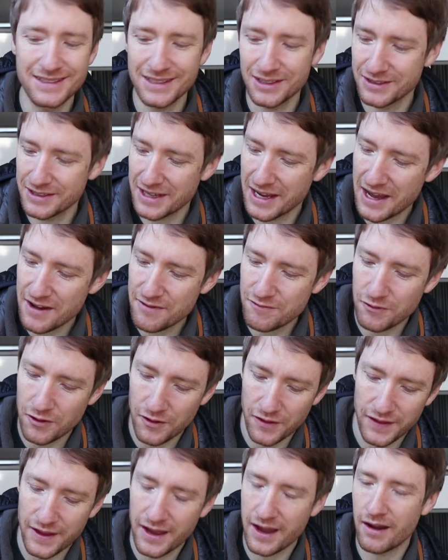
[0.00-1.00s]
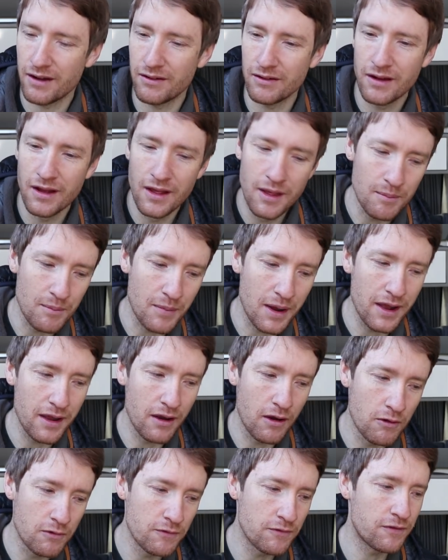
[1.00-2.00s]
So to have one now,
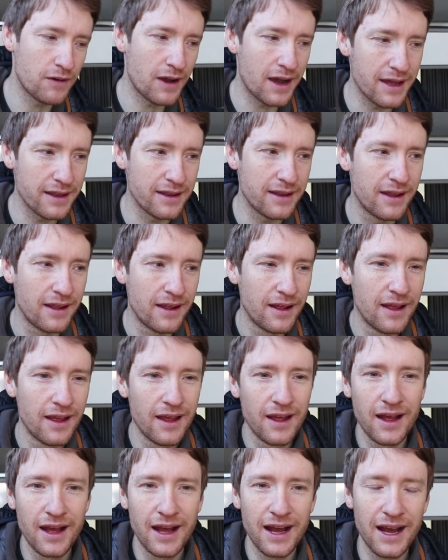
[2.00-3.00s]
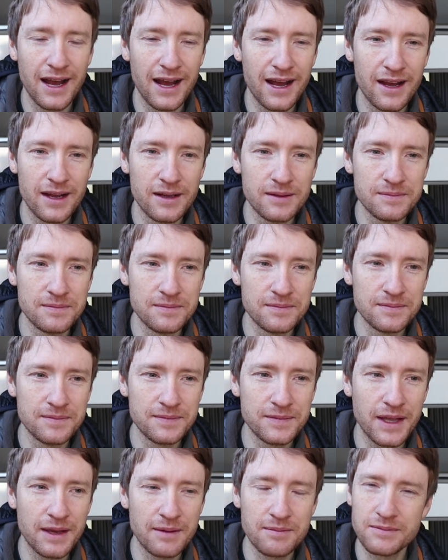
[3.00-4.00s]
my own van,
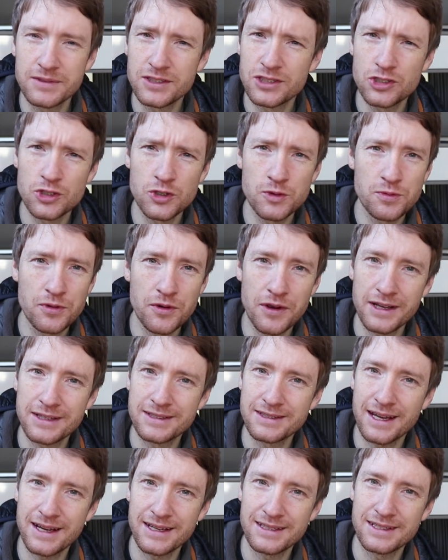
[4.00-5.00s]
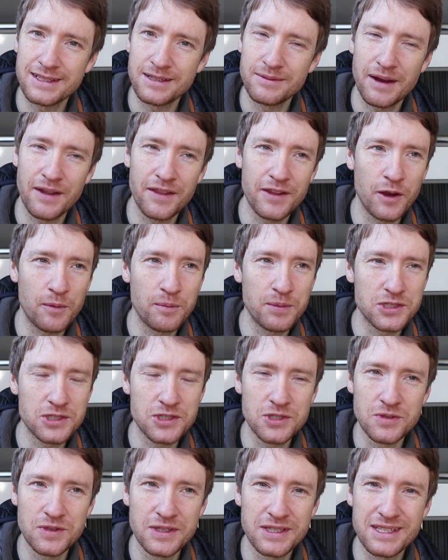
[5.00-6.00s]
um, I'm super excited about the
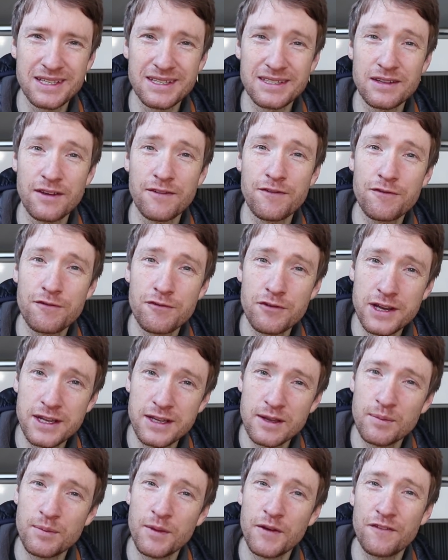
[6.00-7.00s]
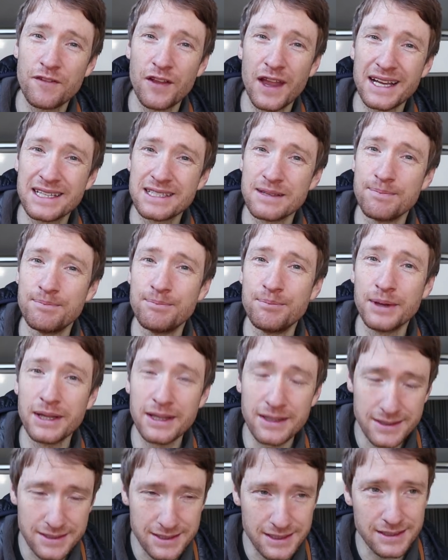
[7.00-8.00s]
opportunities, the freedom, the
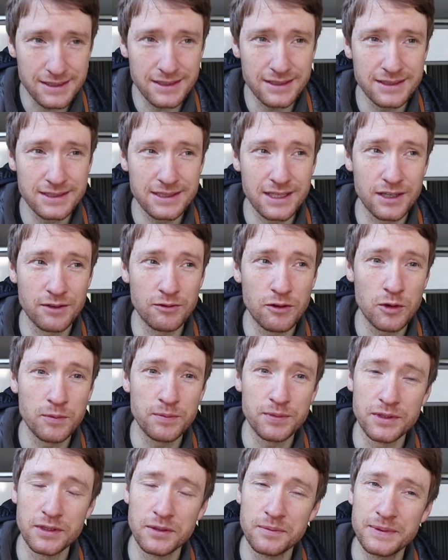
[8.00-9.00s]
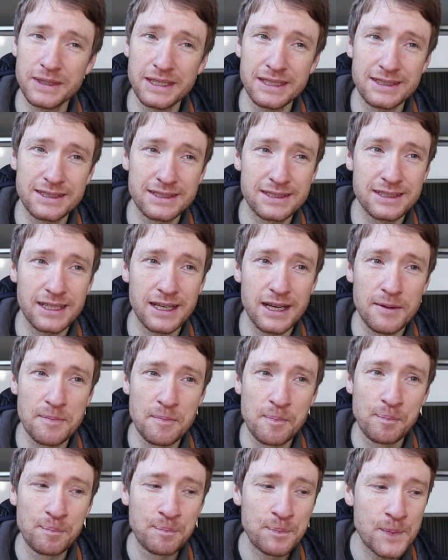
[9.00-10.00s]
flexibility that it's going to open up. It's
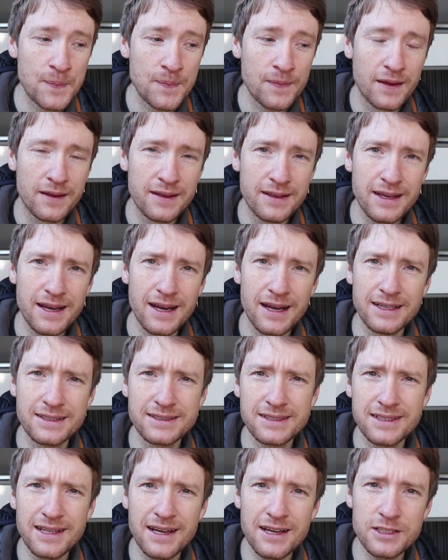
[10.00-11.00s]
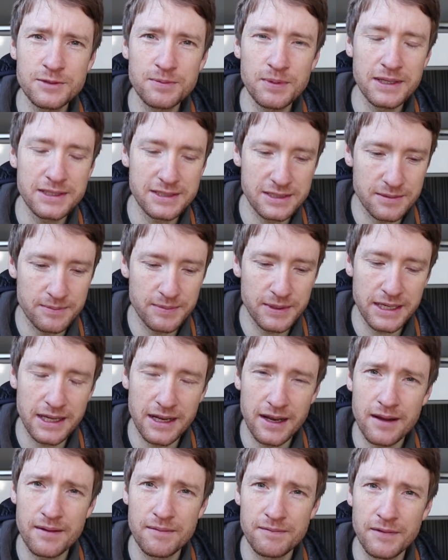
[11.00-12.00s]
um, yeah, it's a nice place to be,
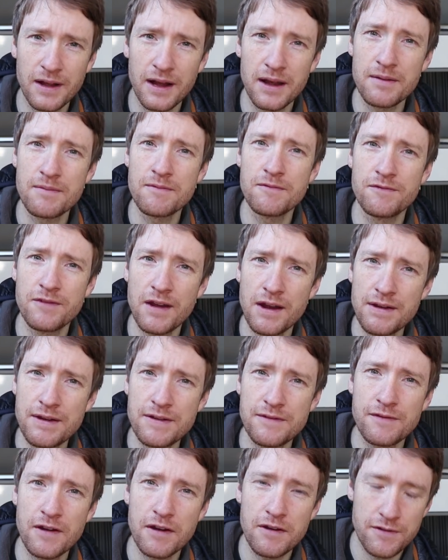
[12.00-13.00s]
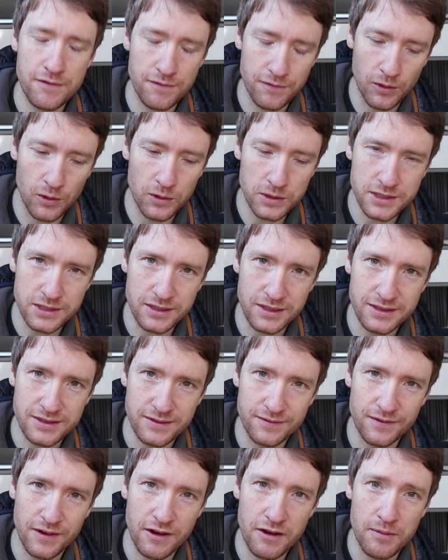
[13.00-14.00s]
and I'm I am very very
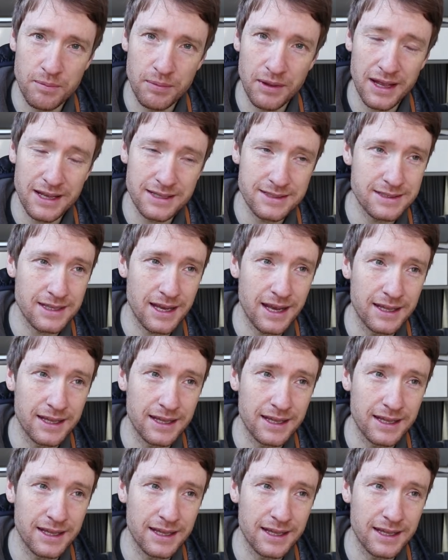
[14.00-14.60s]
fortunate and very blessed.